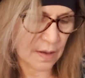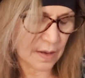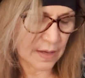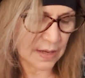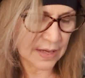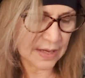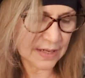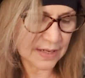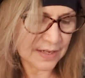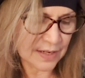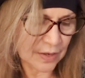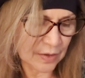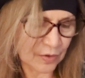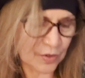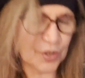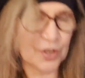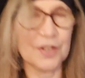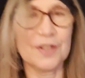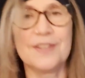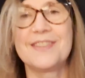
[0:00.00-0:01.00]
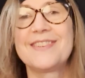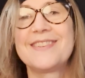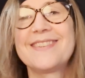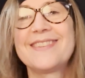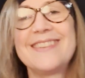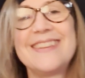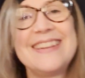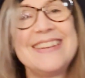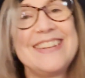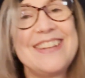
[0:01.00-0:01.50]
Indulgence.
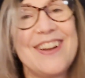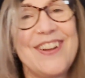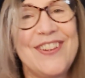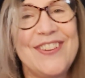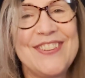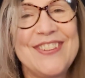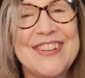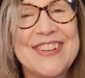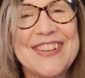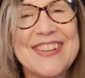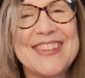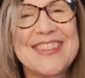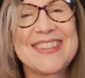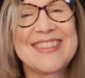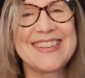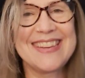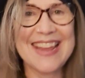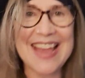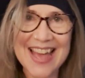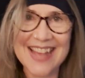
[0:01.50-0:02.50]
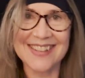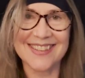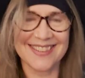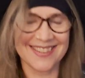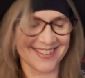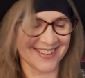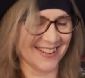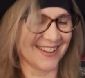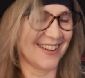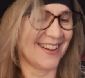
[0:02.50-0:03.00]

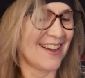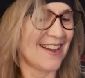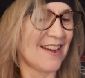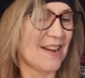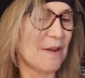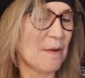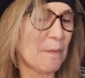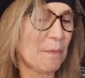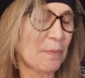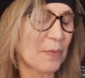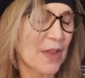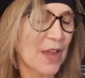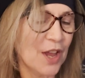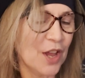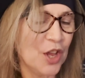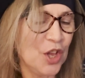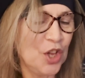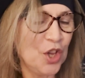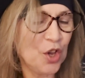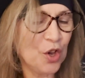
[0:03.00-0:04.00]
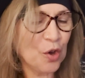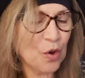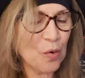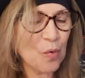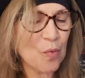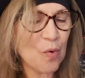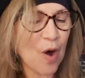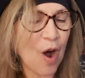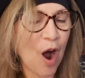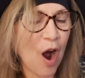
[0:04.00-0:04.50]
Yes.
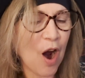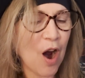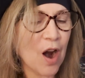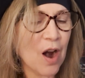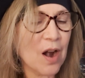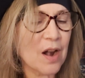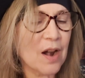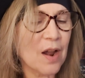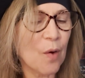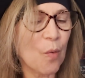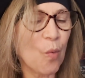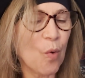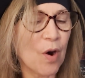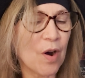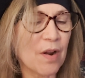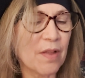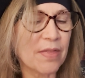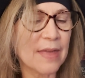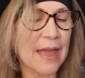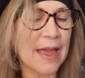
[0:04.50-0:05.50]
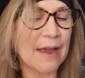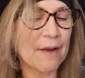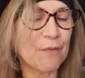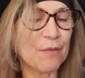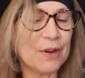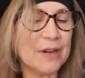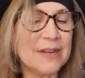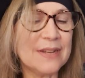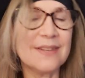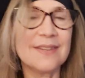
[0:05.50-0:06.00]
You are worth
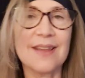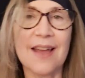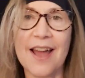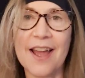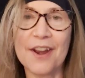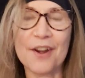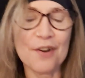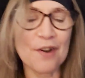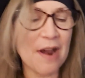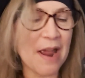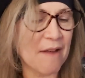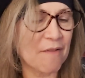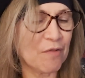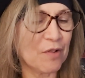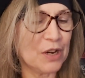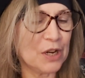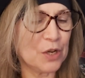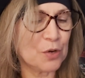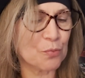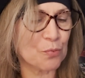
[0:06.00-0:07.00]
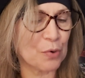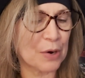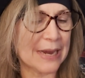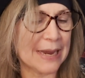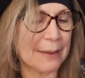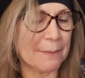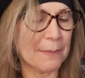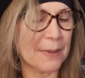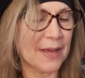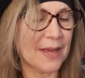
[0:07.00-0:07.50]
every desire, every
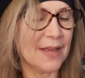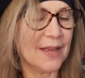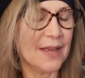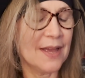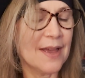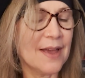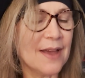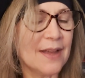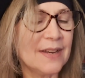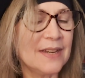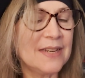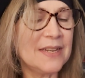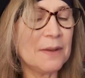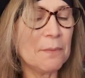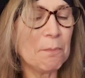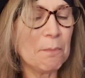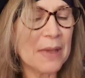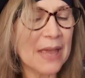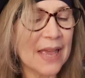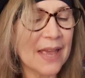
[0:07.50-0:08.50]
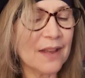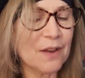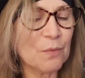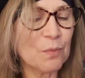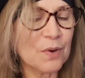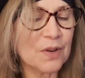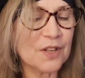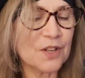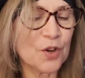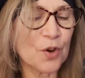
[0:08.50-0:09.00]
dream. Demand
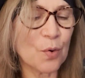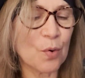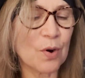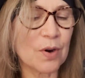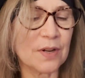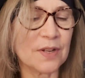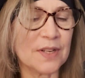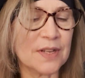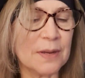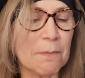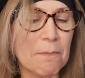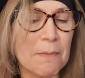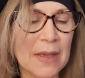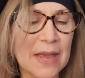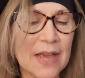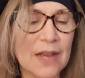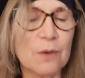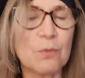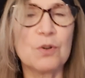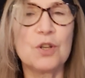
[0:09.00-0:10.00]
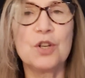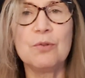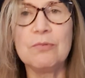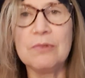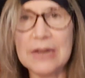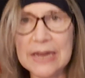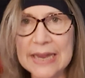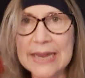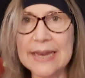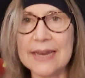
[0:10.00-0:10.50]
what is yours. Demand what you
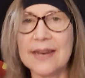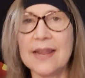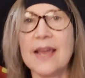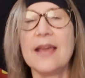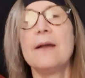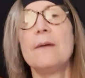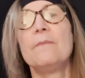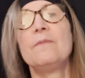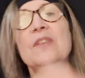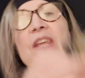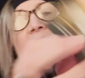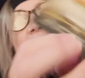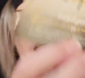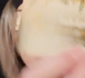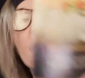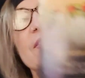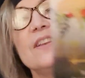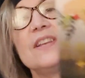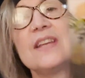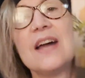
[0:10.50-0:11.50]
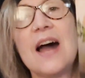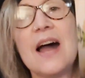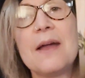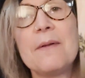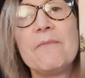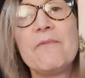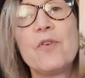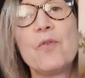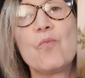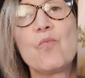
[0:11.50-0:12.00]
need. Take the
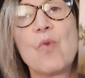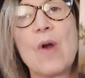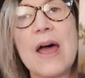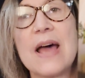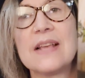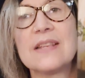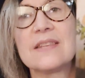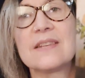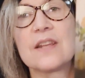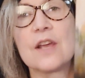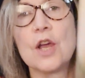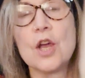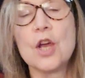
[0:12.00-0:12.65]
time for rest,